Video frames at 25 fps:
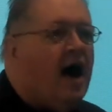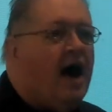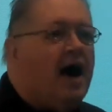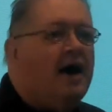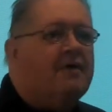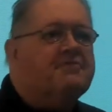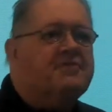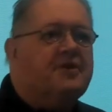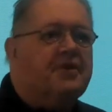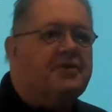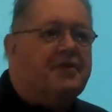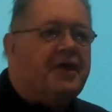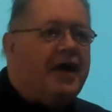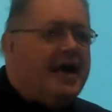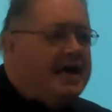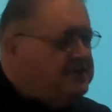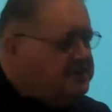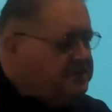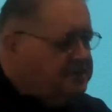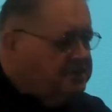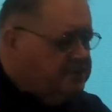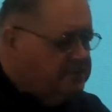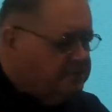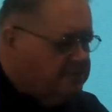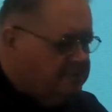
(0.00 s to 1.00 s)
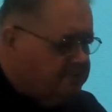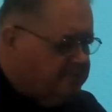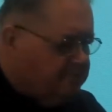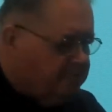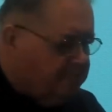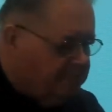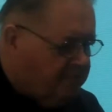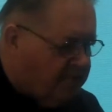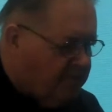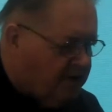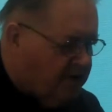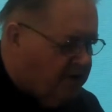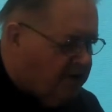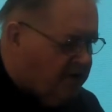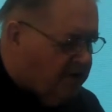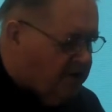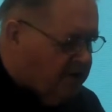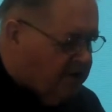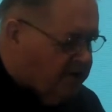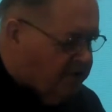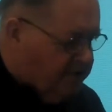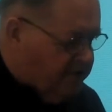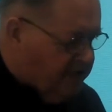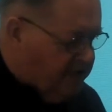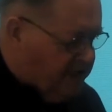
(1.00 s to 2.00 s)
After that,
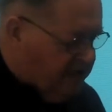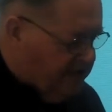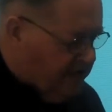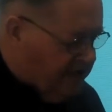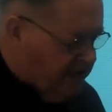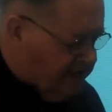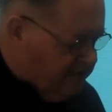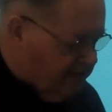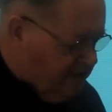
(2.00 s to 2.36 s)
the